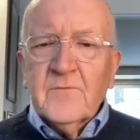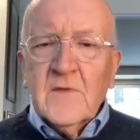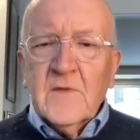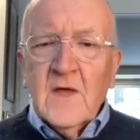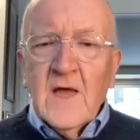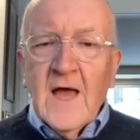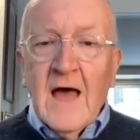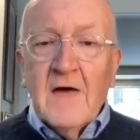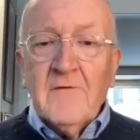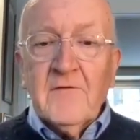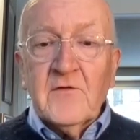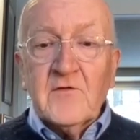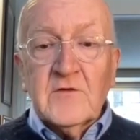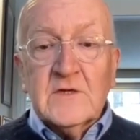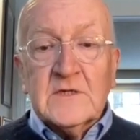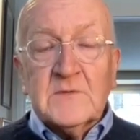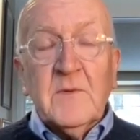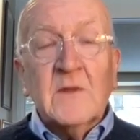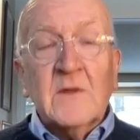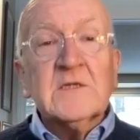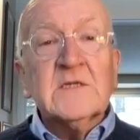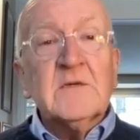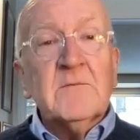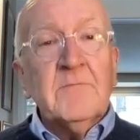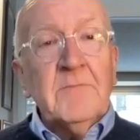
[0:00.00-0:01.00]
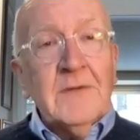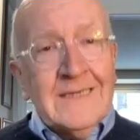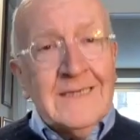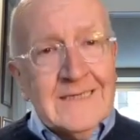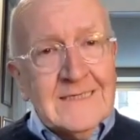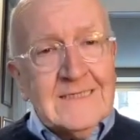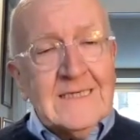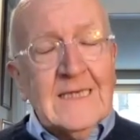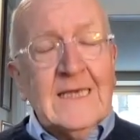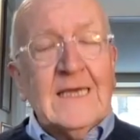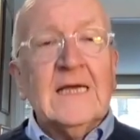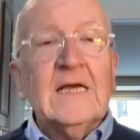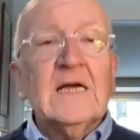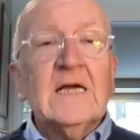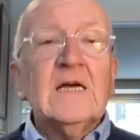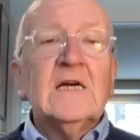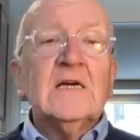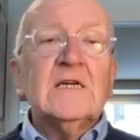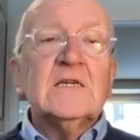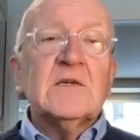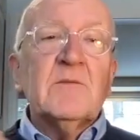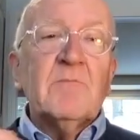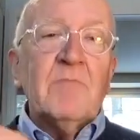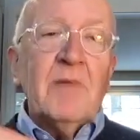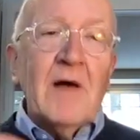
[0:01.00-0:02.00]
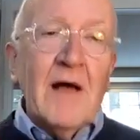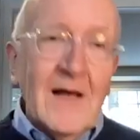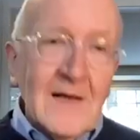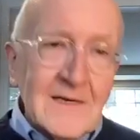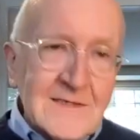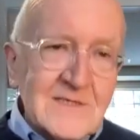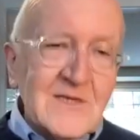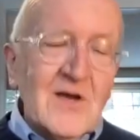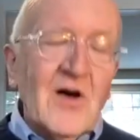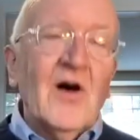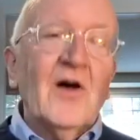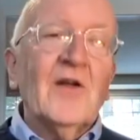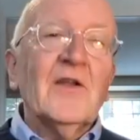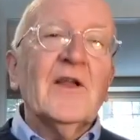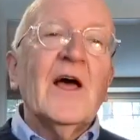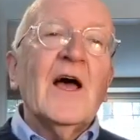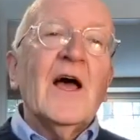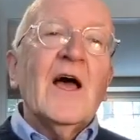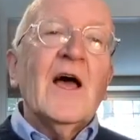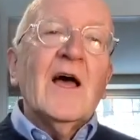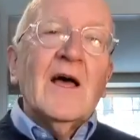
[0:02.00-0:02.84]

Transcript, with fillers: have a responsibility to pass on